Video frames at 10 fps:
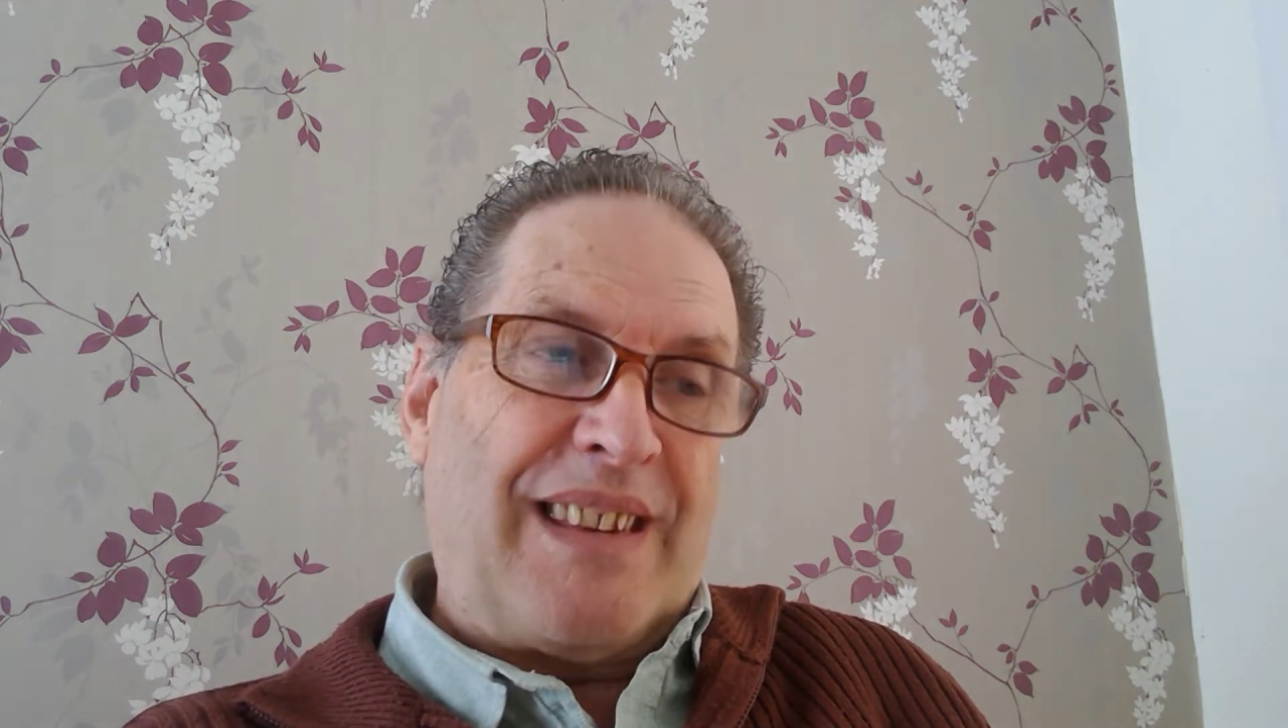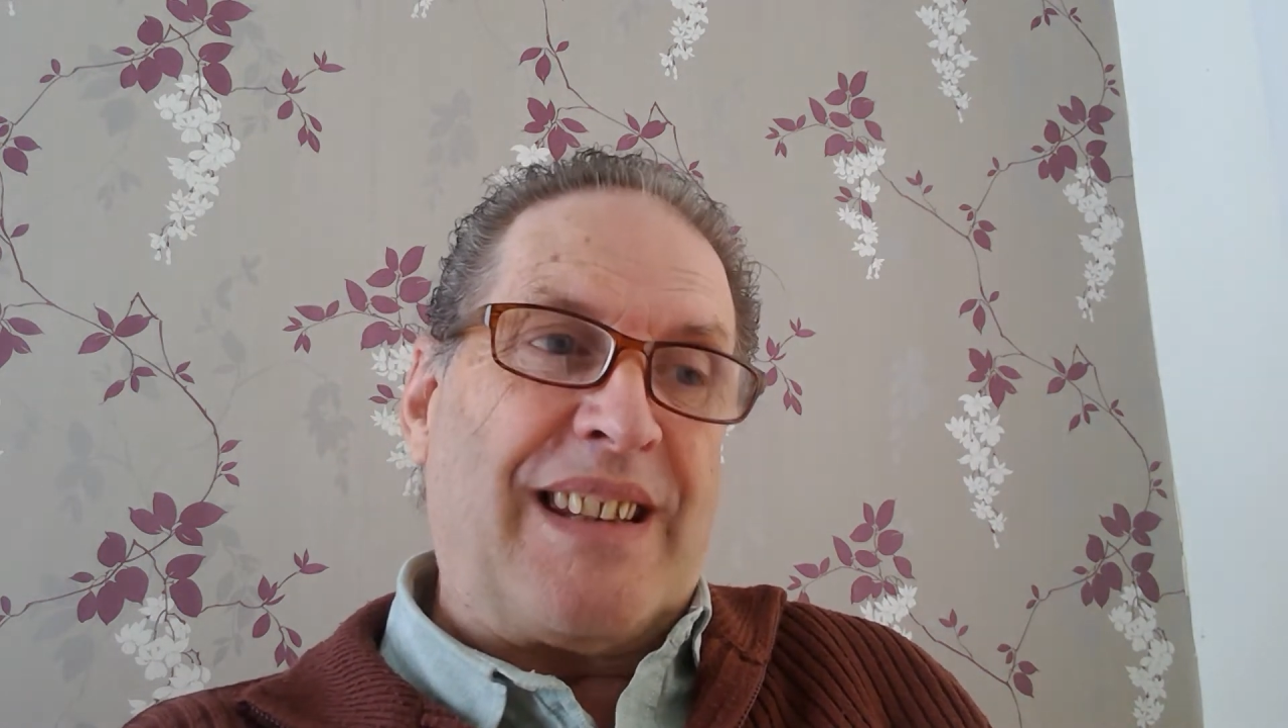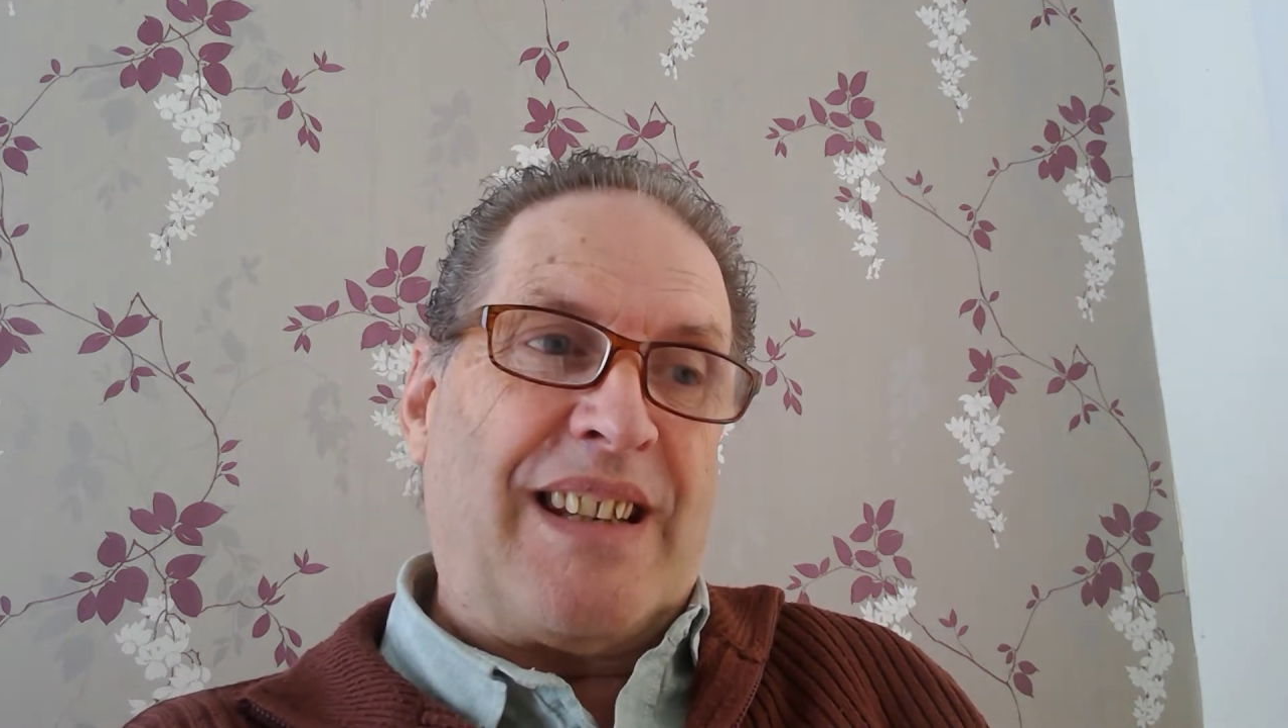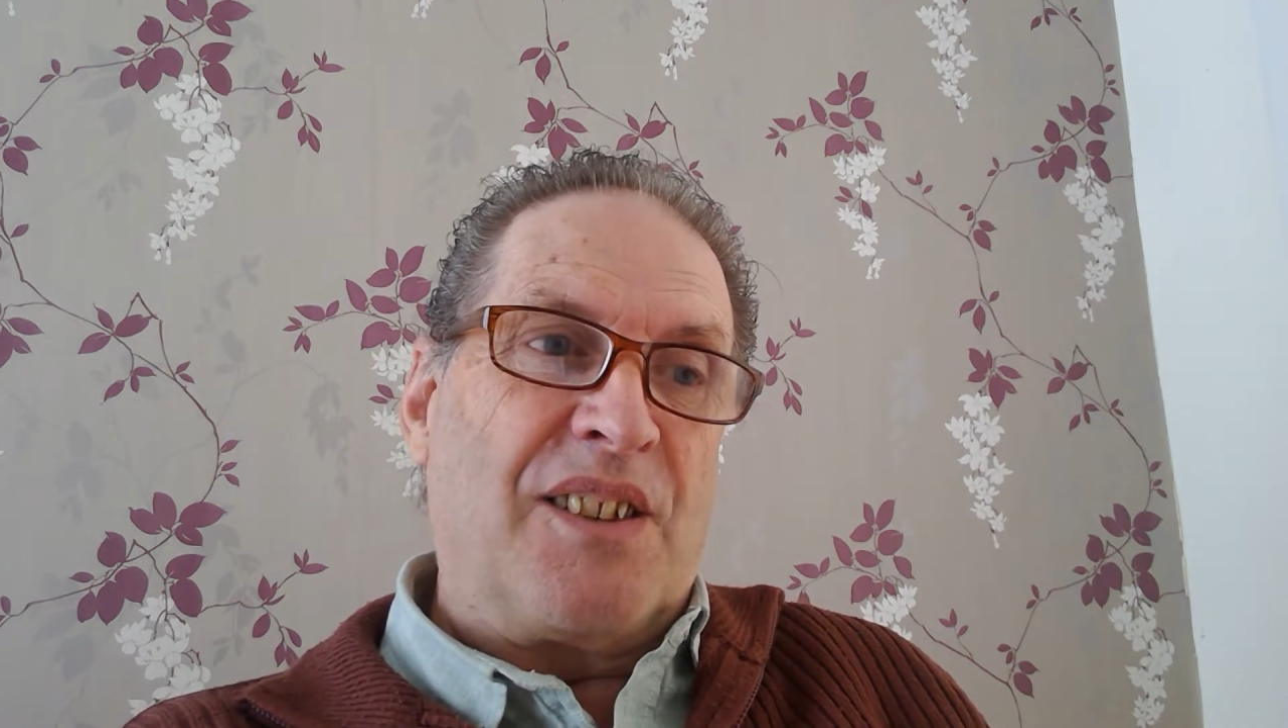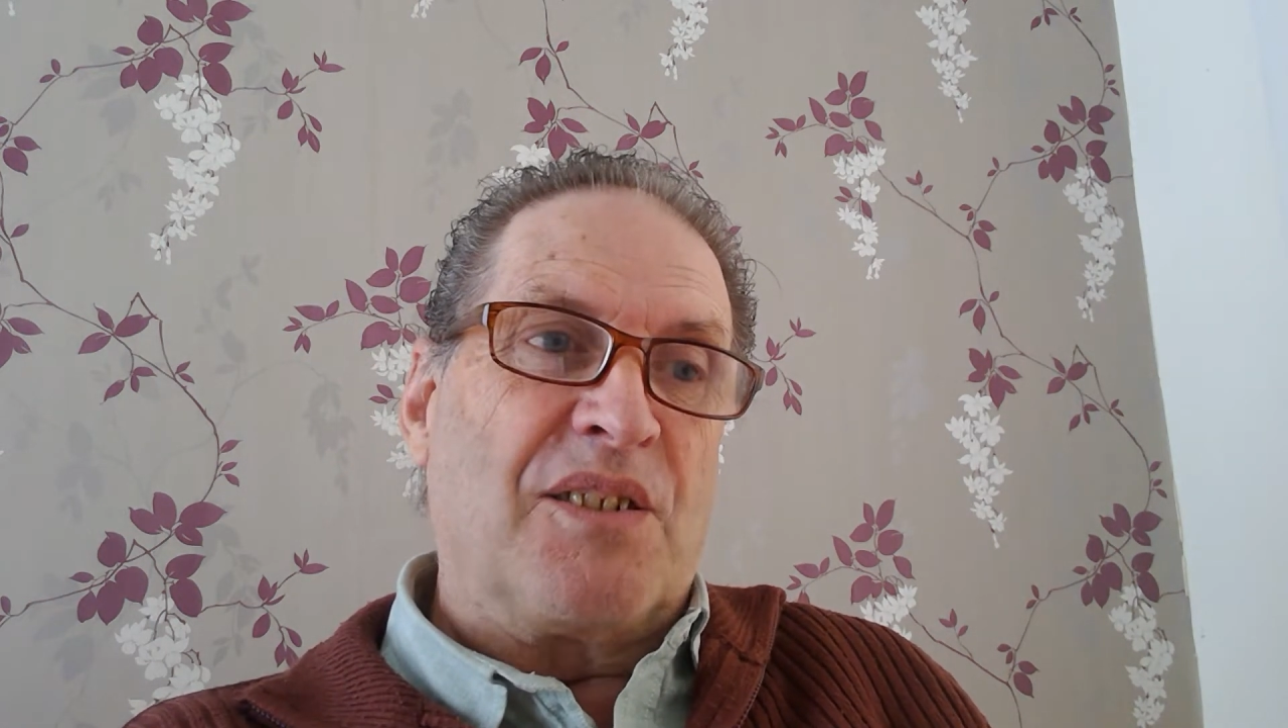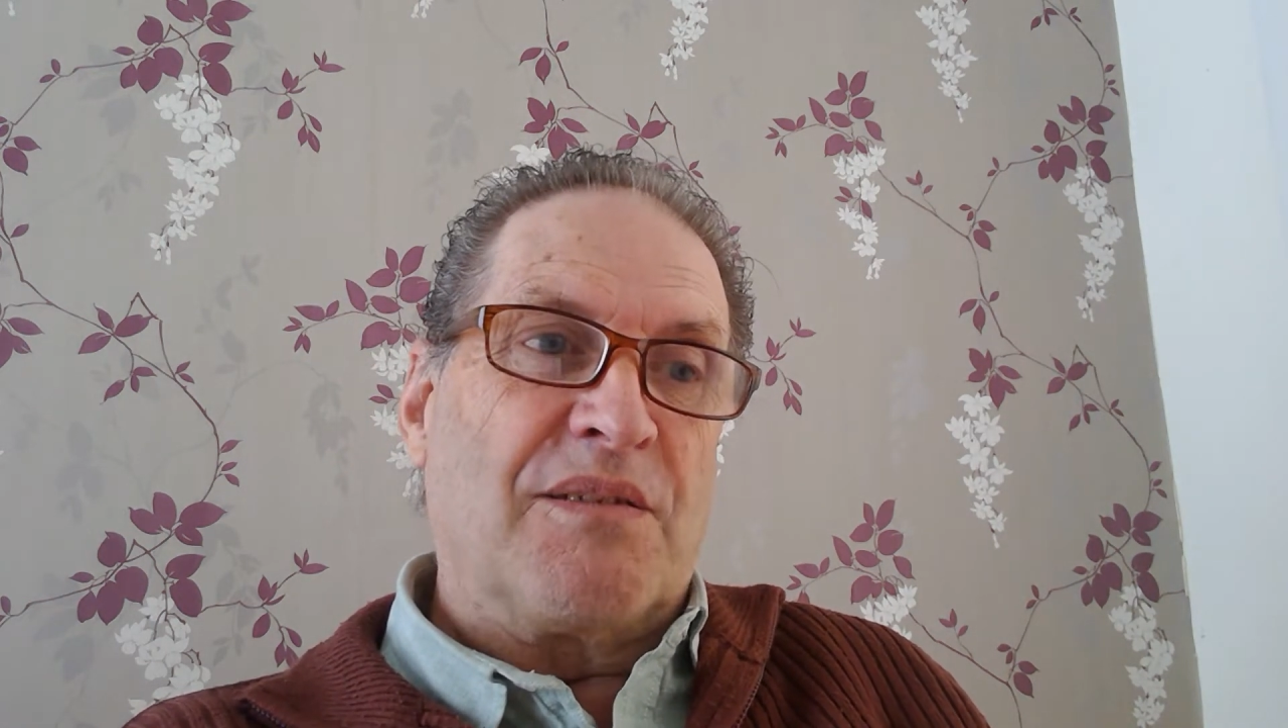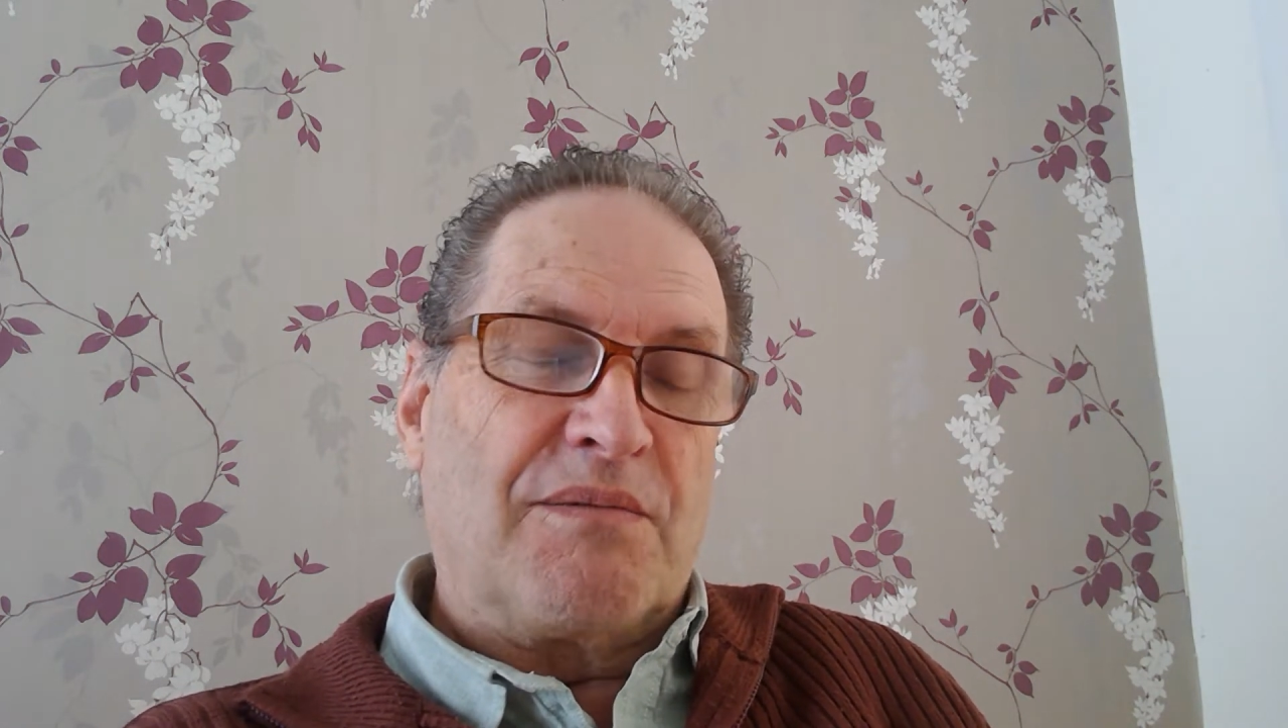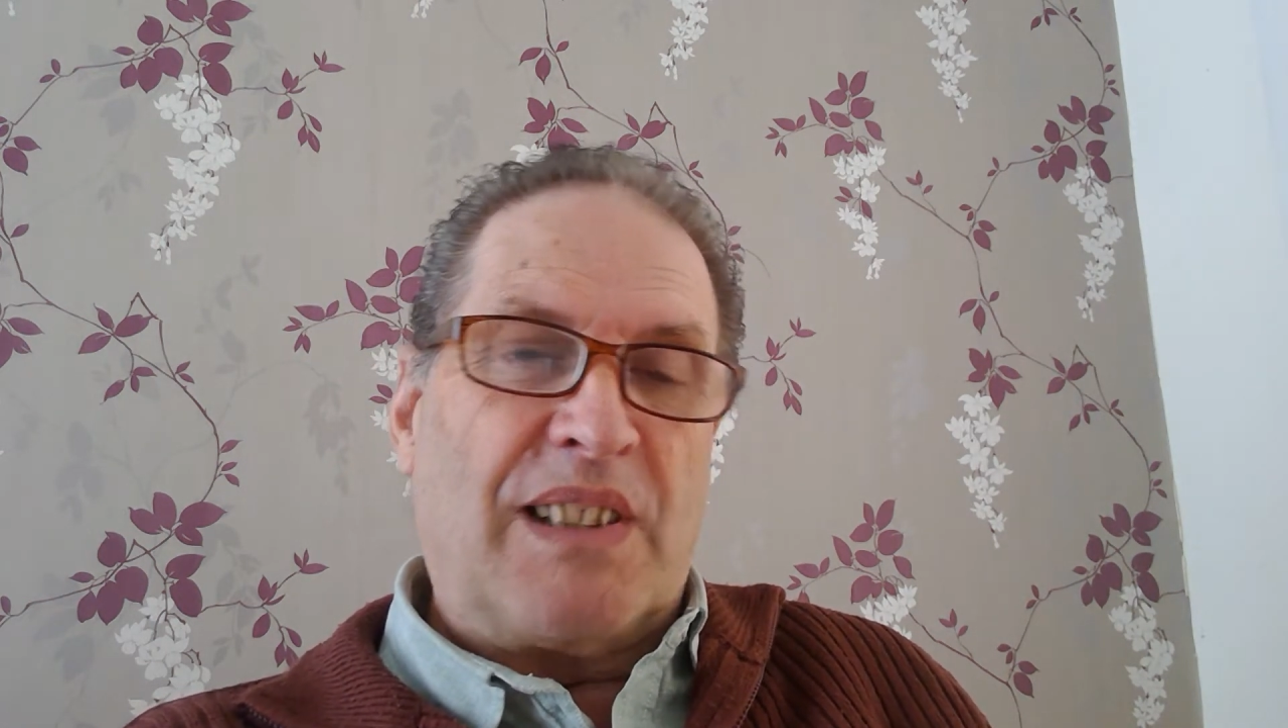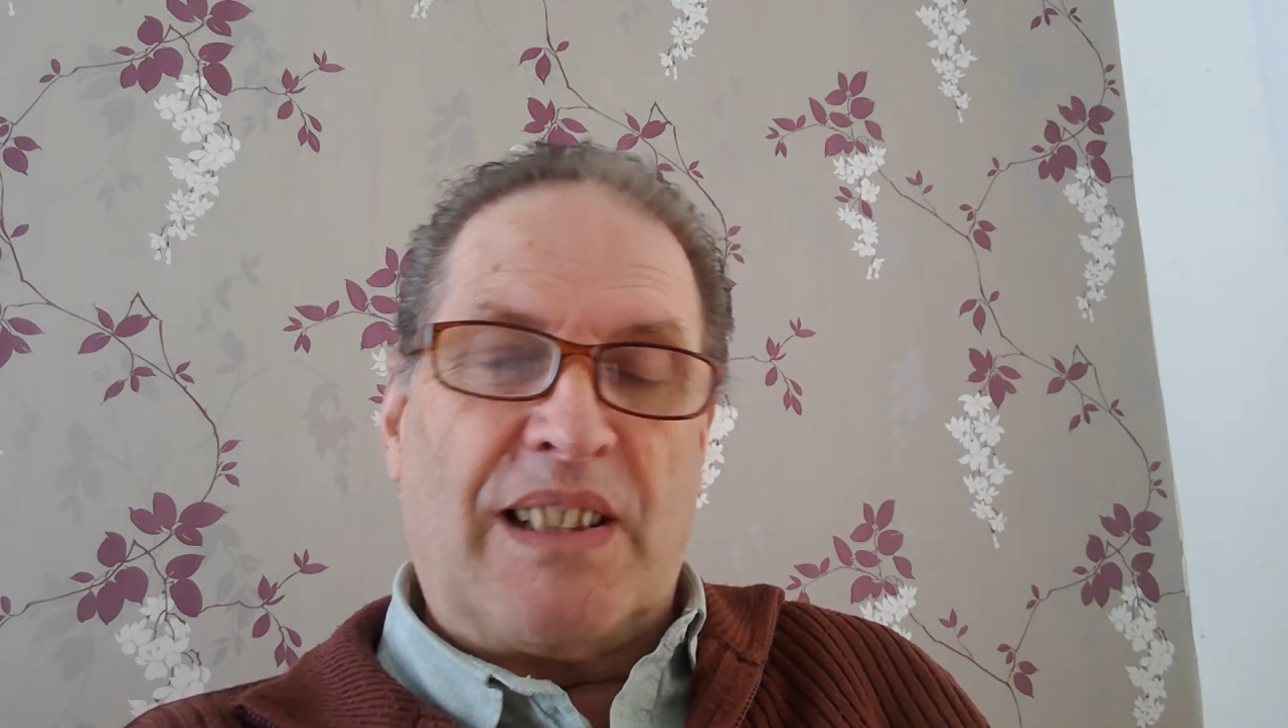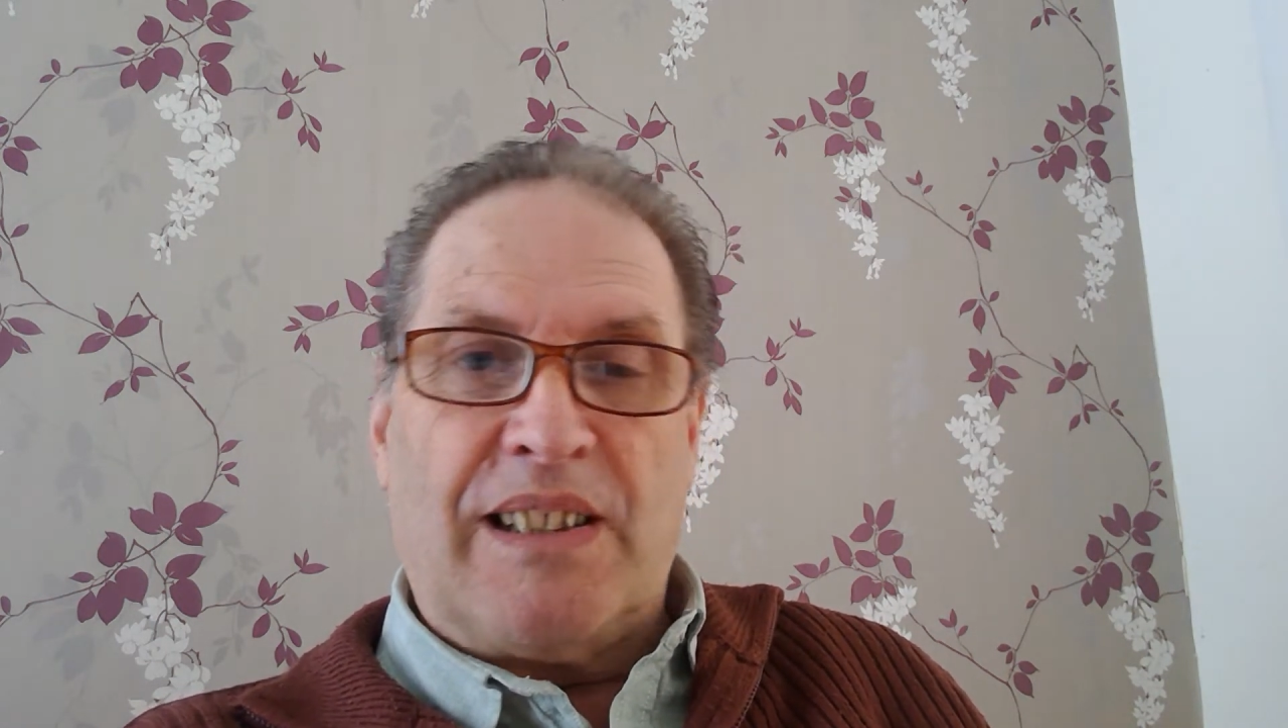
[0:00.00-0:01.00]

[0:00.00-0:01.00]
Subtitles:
you know,